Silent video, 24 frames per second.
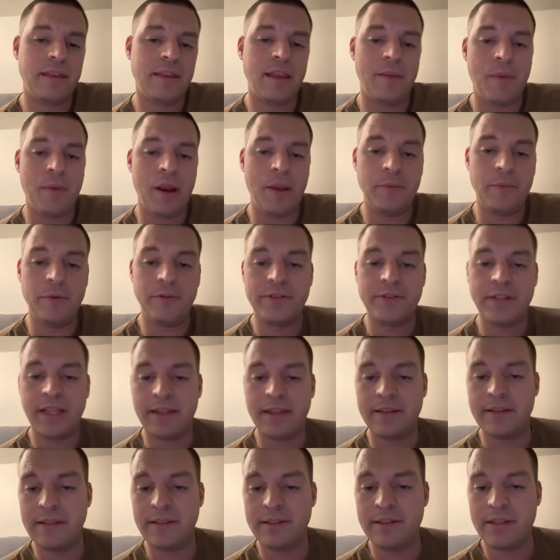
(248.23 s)
they might move
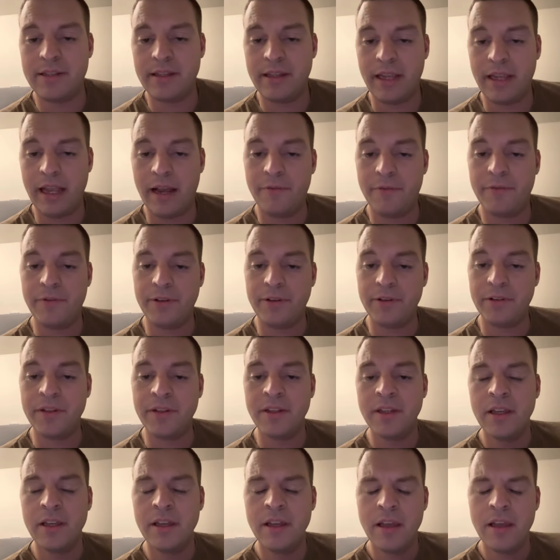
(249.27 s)
Tatis to the outfield.
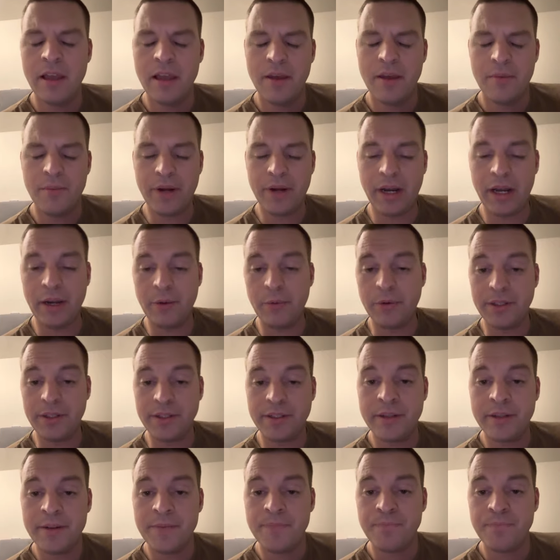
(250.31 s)
But anyways,